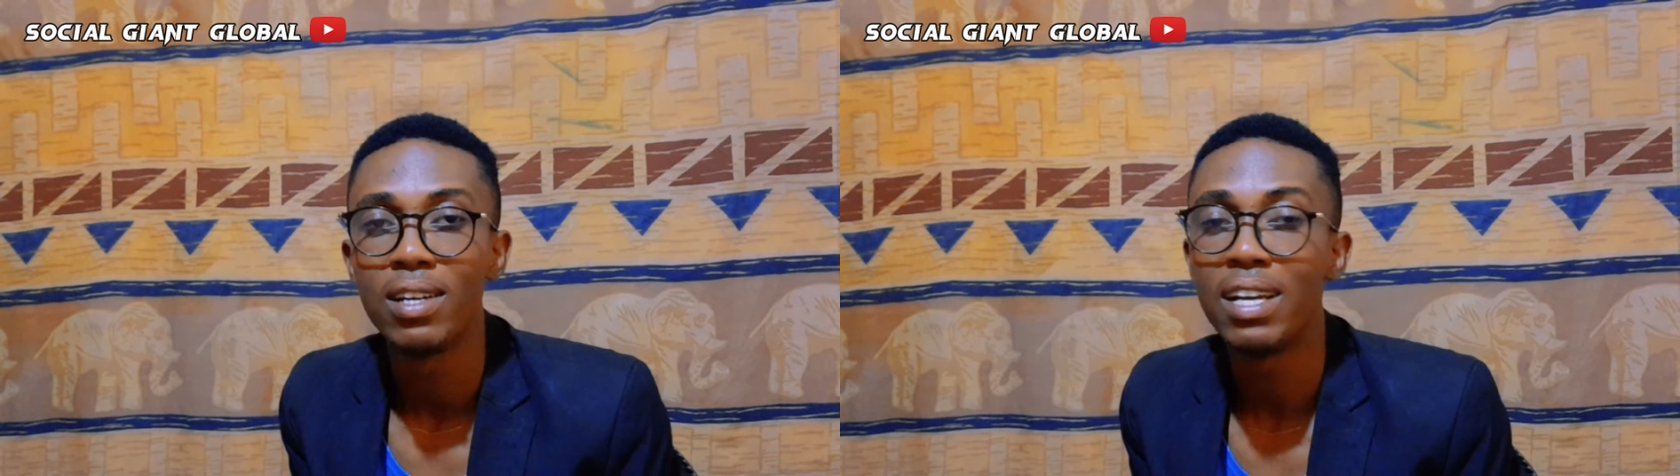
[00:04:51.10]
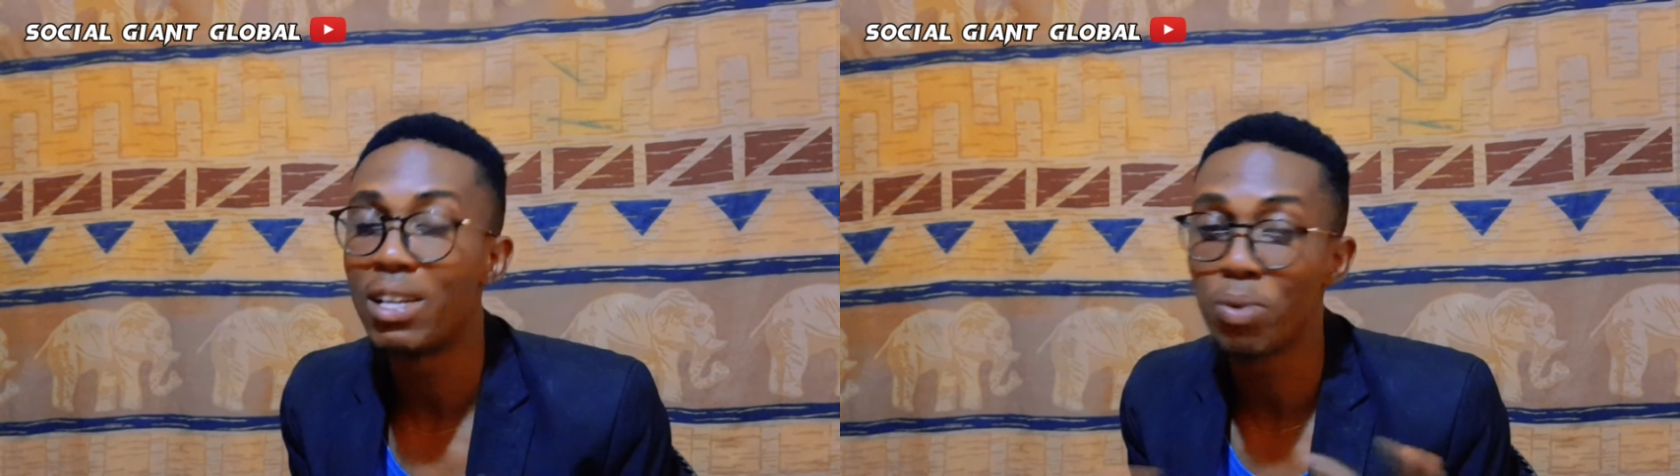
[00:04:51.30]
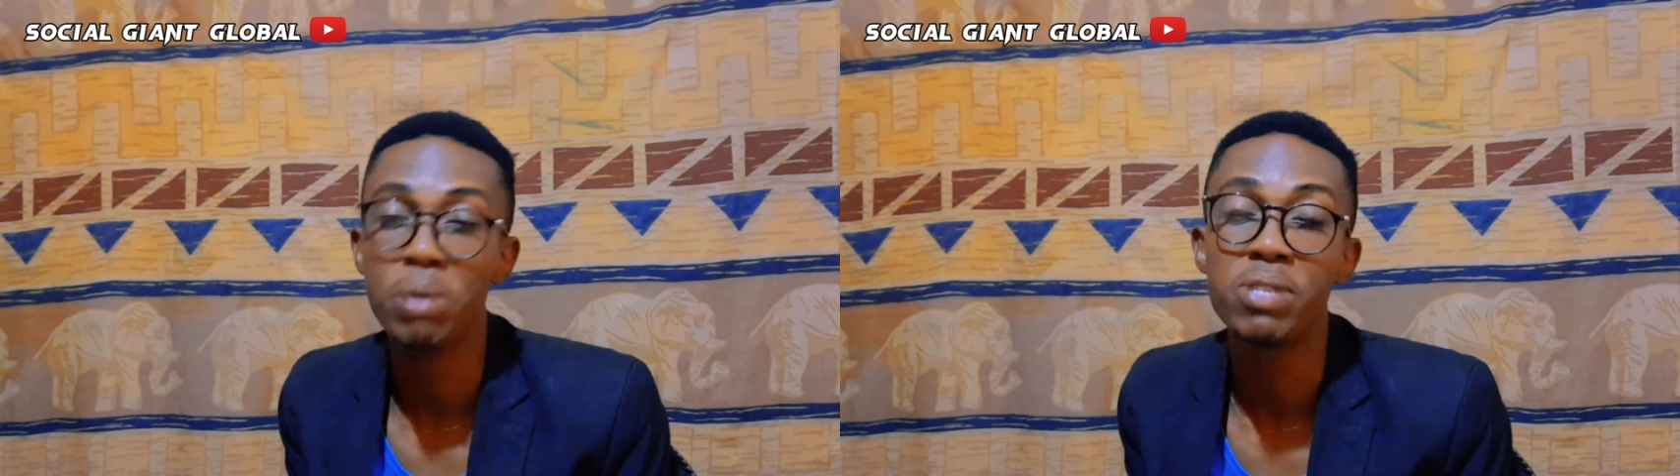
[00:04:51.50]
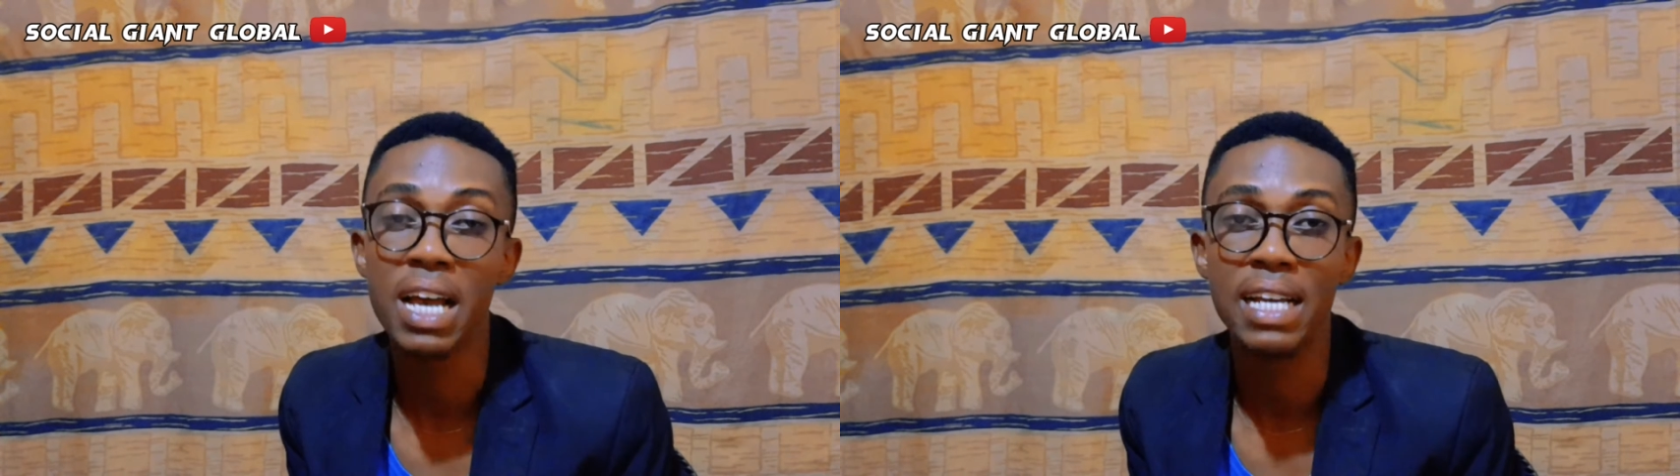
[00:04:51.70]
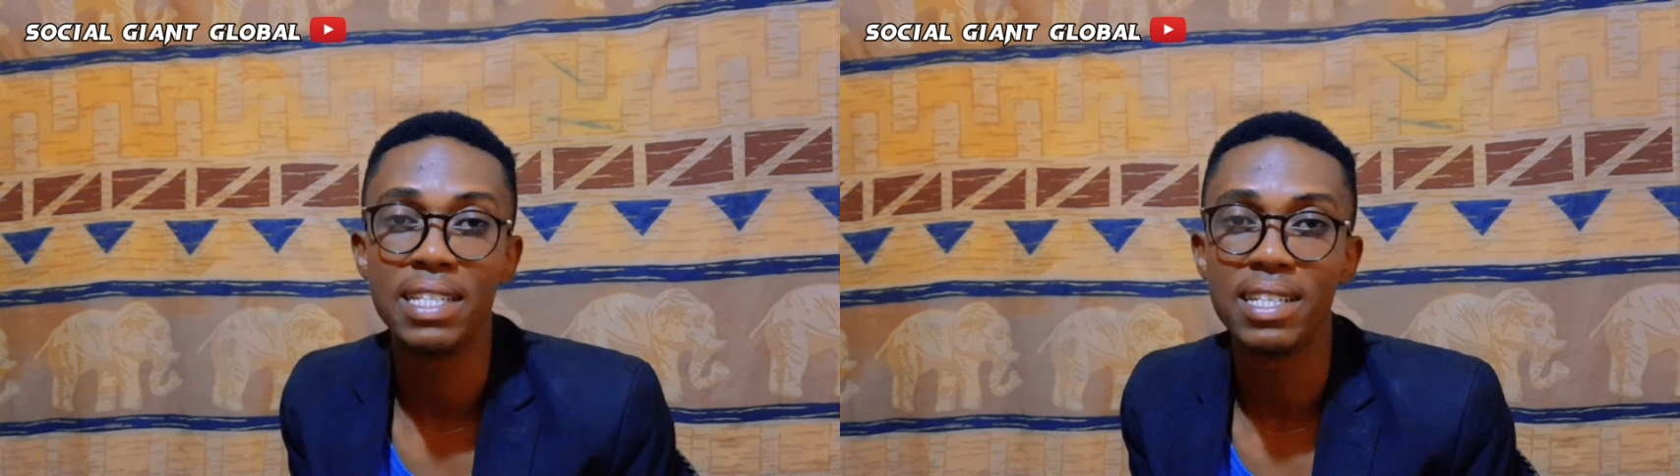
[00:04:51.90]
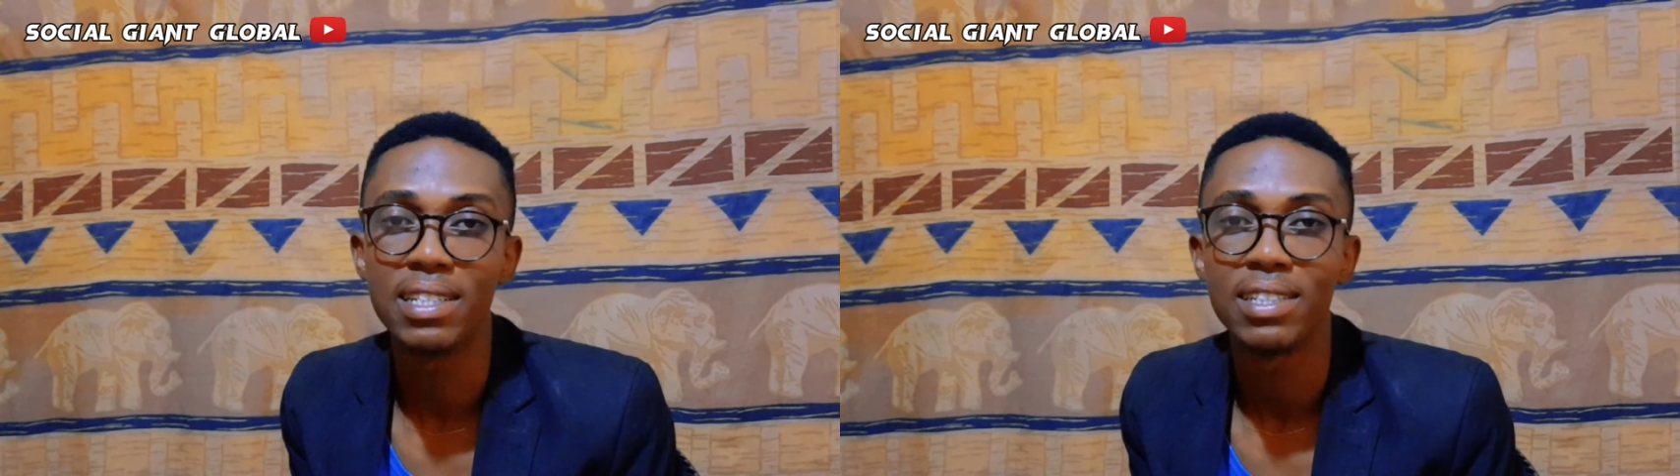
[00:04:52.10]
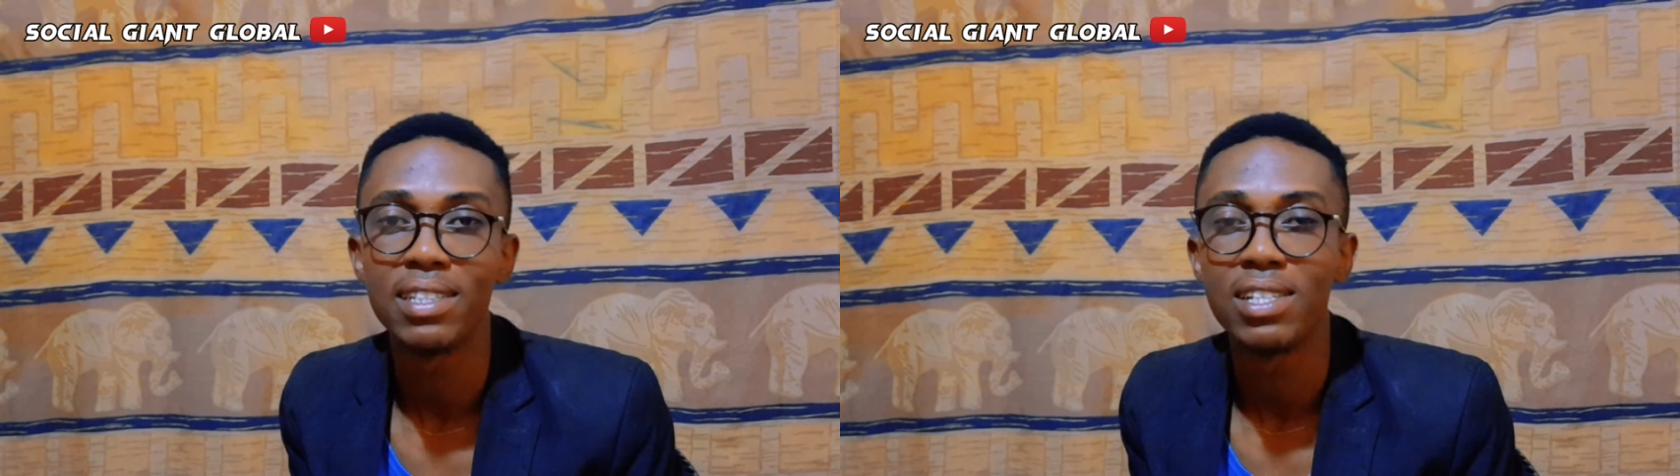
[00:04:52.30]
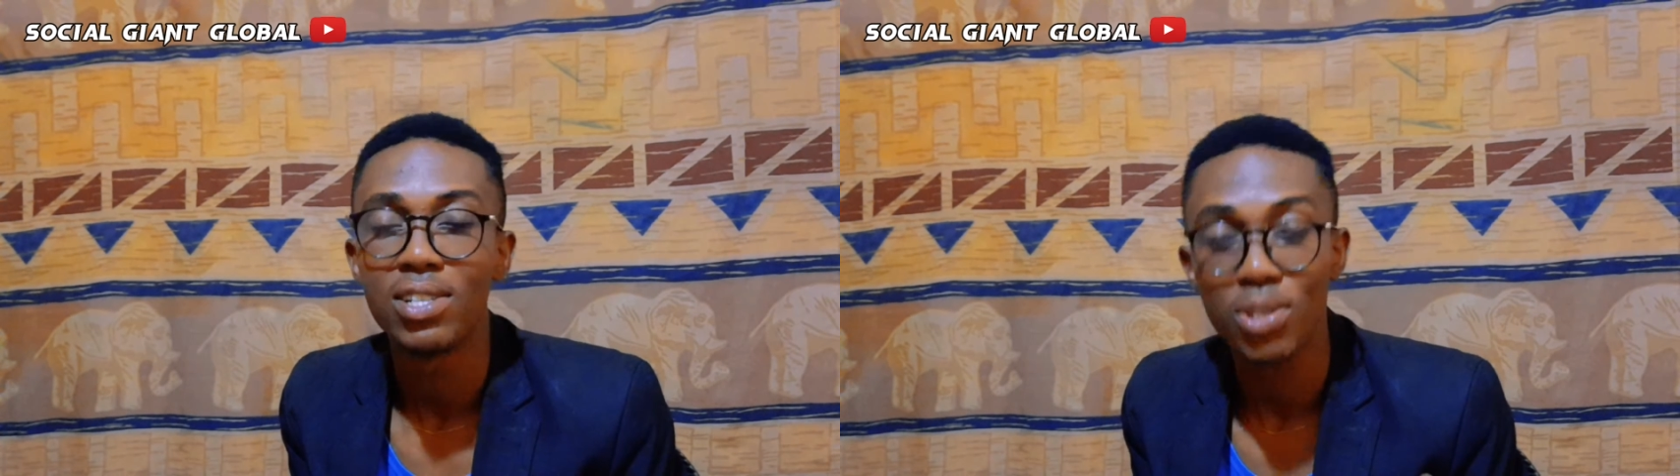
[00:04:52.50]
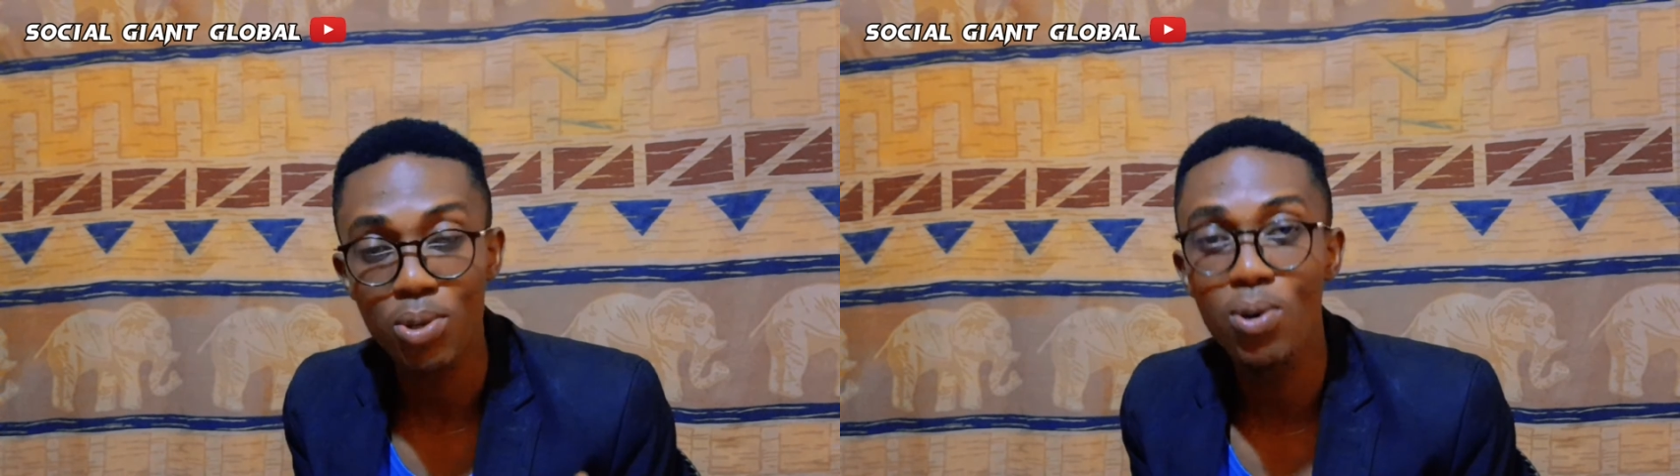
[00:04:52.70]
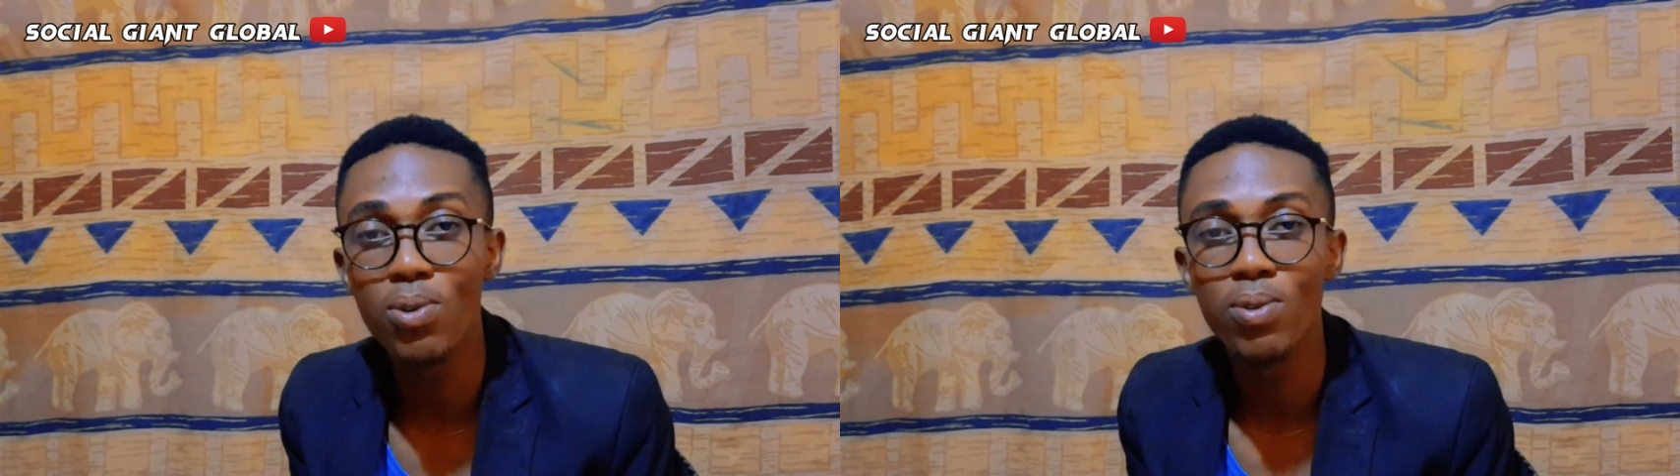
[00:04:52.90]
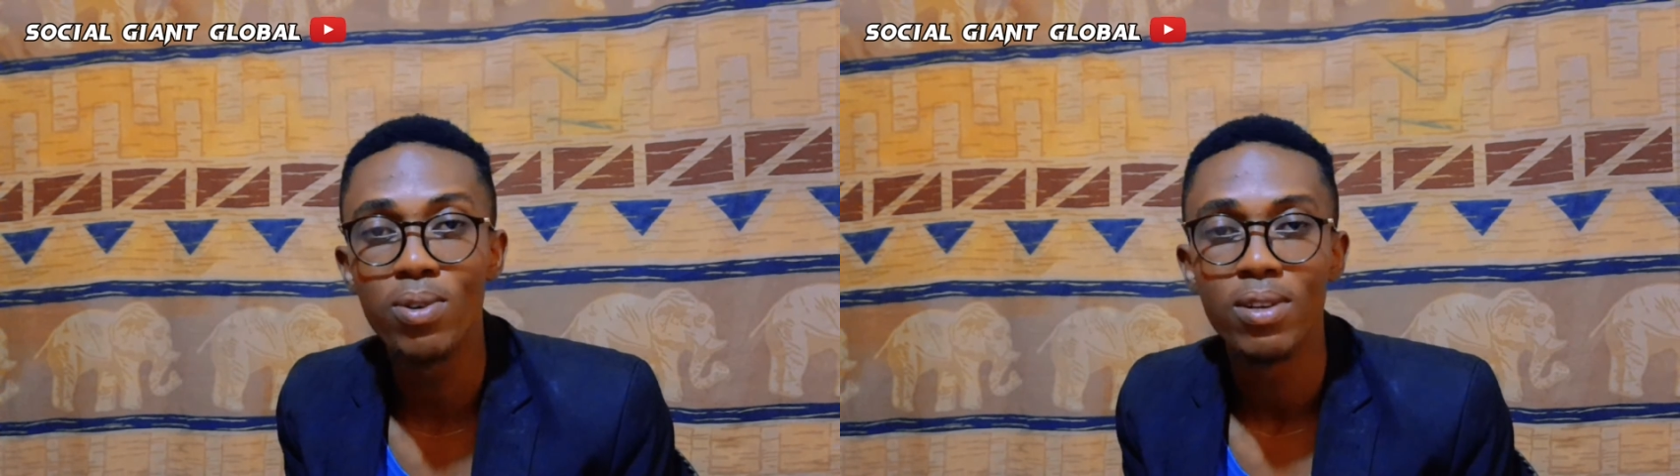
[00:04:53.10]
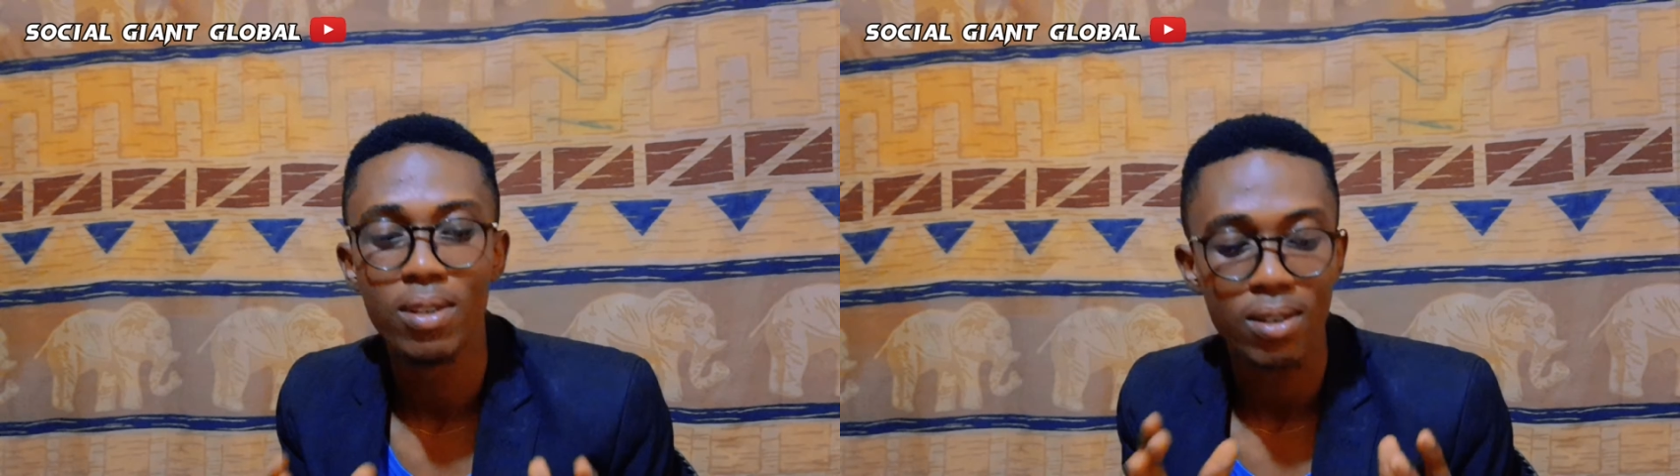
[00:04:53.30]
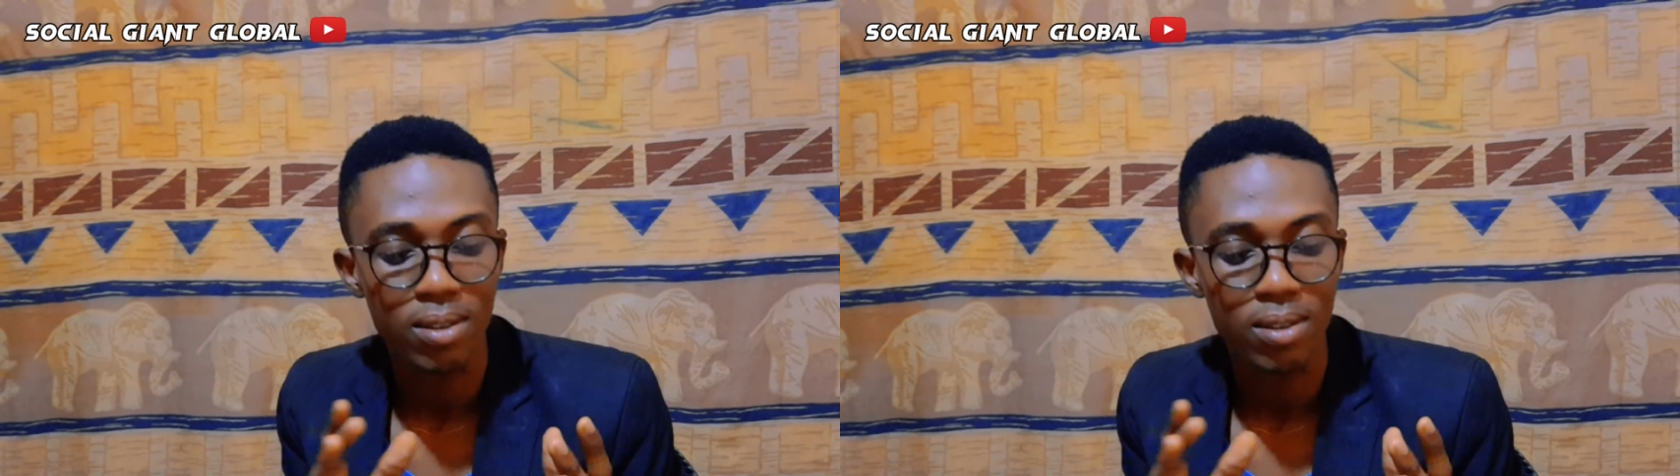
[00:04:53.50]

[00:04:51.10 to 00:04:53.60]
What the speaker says: and website. So